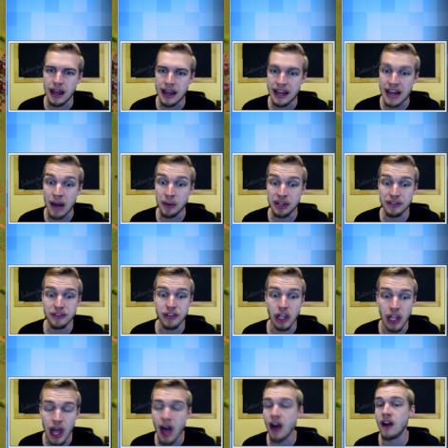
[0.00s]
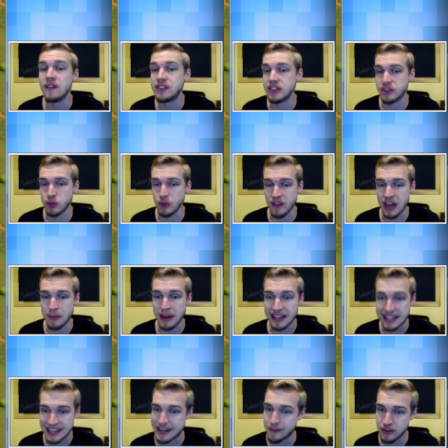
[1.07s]
and I would have loved to have had my
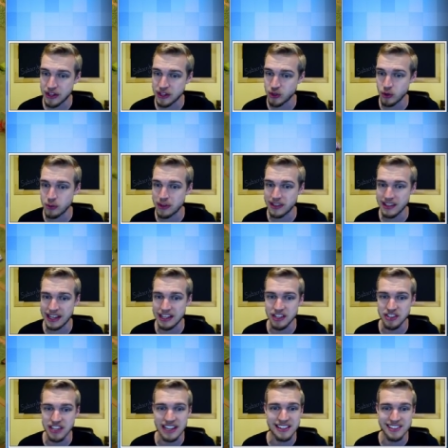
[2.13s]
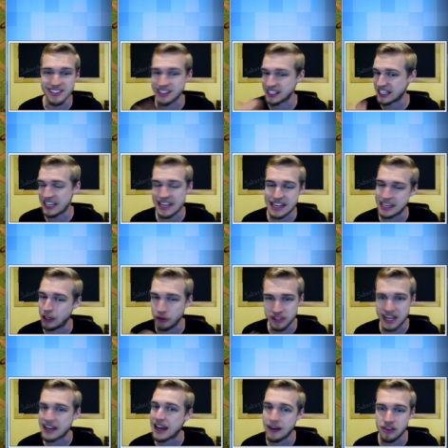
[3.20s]
king for this one, because I can just like send the king in, he'll
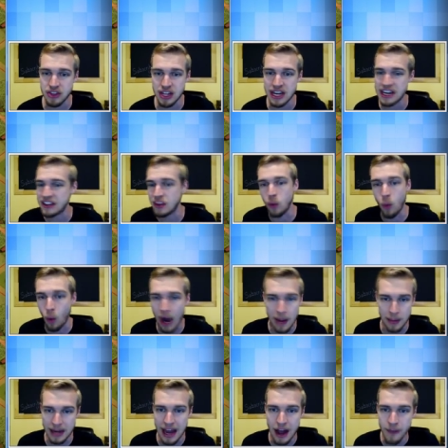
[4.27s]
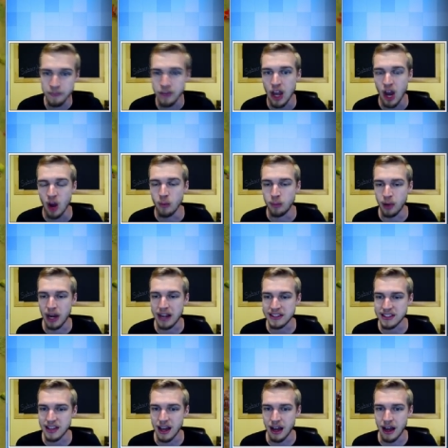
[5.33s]
tank everything, and then we'll wipe it out.
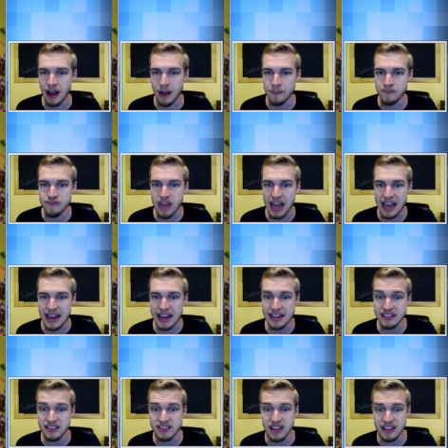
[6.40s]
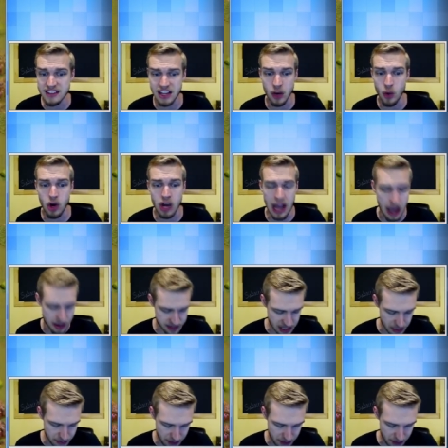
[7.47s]
But um, I, it's it's gonna work out. It's gonna